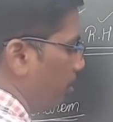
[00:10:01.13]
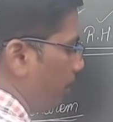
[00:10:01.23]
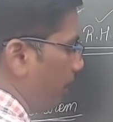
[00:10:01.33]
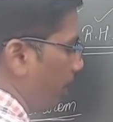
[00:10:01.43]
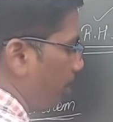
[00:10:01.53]
to
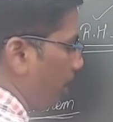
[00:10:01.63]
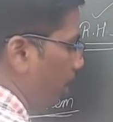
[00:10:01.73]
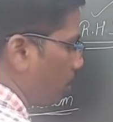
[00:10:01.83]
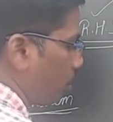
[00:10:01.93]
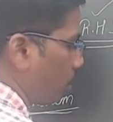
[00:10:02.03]
PR
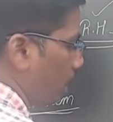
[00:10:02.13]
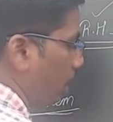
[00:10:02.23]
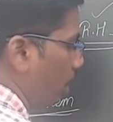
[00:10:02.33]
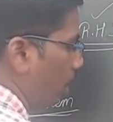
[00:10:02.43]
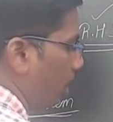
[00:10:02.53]
because those
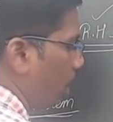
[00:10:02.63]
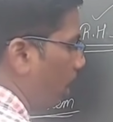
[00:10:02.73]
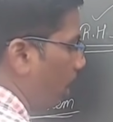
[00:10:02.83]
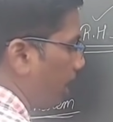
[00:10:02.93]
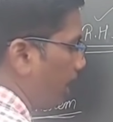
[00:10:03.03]
are
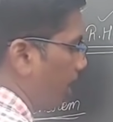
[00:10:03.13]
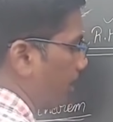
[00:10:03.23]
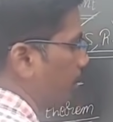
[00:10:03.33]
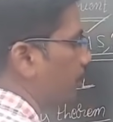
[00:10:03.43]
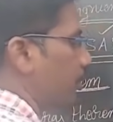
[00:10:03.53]

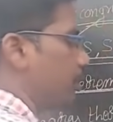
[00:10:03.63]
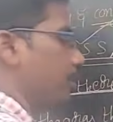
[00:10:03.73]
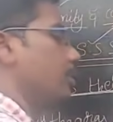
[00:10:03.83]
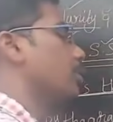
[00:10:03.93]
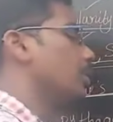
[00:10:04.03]
congruent.
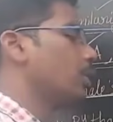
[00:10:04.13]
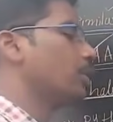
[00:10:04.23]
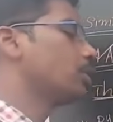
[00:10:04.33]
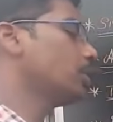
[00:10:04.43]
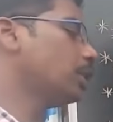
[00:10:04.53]

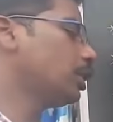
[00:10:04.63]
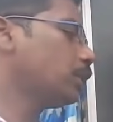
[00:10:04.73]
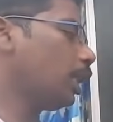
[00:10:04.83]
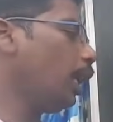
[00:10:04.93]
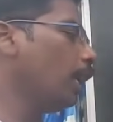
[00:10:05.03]
So
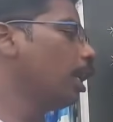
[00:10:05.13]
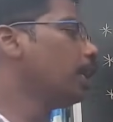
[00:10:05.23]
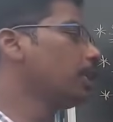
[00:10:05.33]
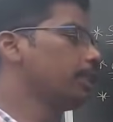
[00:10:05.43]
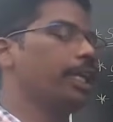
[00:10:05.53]
this is the
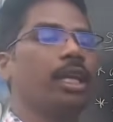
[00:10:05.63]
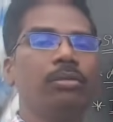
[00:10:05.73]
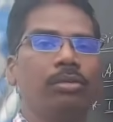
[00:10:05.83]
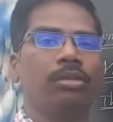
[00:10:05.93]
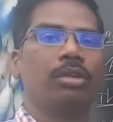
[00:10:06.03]

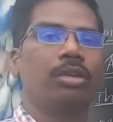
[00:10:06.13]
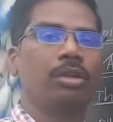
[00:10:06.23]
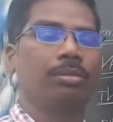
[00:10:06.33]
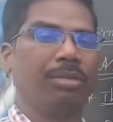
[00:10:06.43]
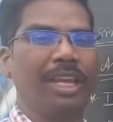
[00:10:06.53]
theorem
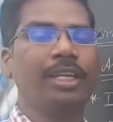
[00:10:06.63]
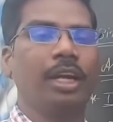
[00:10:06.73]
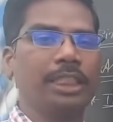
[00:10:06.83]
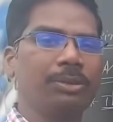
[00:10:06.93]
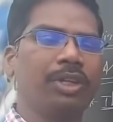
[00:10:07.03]
main
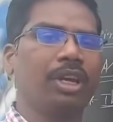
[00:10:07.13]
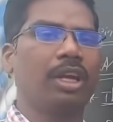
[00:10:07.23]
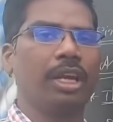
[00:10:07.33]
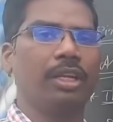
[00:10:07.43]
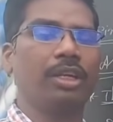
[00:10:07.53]
concept we
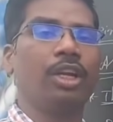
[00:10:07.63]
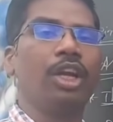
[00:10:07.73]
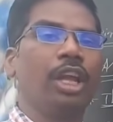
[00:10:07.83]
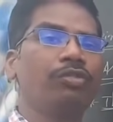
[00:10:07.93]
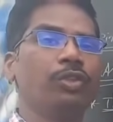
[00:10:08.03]
are learned.
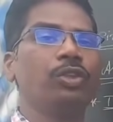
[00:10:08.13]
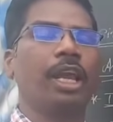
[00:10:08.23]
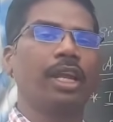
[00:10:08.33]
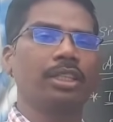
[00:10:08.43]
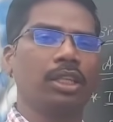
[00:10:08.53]
If two
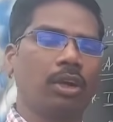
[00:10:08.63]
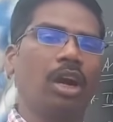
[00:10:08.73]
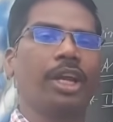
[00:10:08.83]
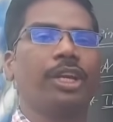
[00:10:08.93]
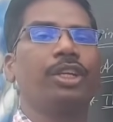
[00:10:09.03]
triangles are
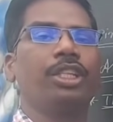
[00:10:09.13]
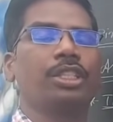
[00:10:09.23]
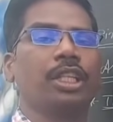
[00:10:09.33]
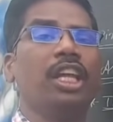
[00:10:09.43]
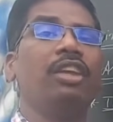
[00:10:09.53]
congruent to
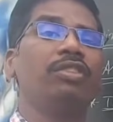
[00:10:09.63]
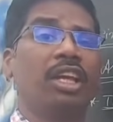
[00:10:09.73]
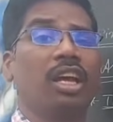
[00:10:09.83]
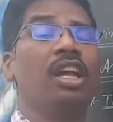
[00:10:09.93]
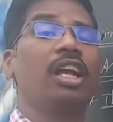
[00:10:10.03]
each other, if
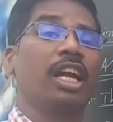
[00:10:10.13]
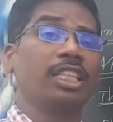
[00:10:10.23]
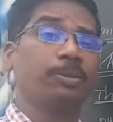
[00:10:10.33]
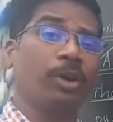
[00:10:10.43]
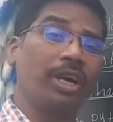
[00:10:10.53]
their
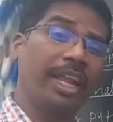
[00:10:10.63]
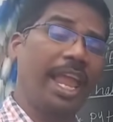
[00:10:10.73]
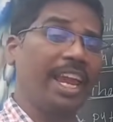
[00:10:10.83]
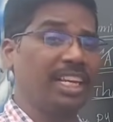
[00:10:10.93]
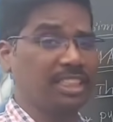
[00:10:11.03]

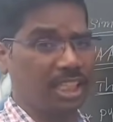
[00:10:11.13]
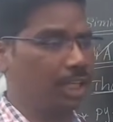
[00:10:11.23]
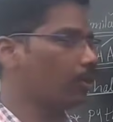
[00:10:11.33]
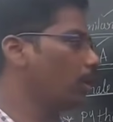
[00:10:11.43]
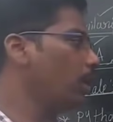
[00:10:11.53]
corresponding angles are
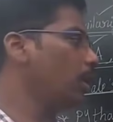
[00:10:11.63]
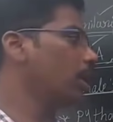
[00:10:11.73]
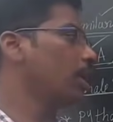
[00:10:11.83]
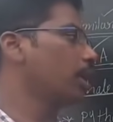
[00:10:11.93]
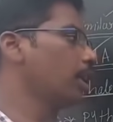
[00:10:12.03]
equal,
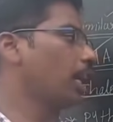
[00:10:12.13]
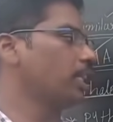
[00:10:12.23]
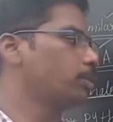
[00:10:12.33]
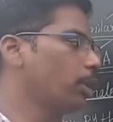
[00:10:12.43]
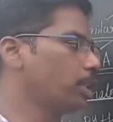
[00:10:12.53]

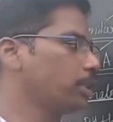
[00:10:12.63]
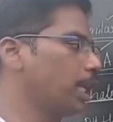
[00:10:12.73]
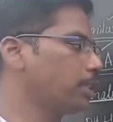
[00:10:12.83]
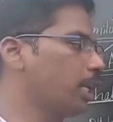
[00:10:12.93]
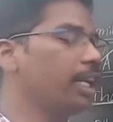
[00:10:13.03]
corresponding
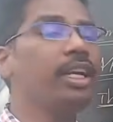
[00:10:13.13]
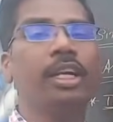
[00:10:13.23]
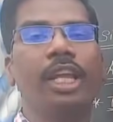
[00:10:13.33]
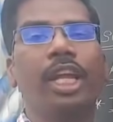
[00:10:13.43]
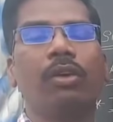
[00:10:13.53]
sides are
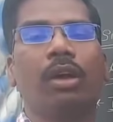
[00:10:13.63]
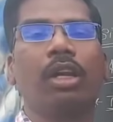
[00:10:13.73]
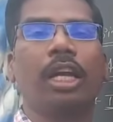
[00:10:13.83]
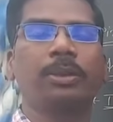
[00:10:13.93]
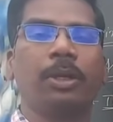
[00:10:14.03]

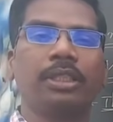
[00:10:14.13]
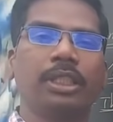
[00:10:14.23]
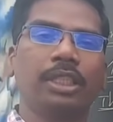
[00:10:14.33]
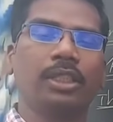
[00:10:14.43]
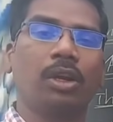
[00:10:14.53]
equal, corresponding
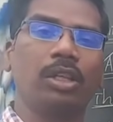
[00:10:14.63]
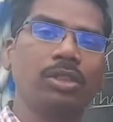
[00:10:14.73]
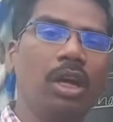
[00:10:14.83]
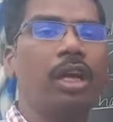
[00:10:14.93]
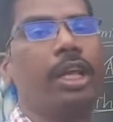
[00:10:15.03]
sides are
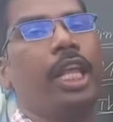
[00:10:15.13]
also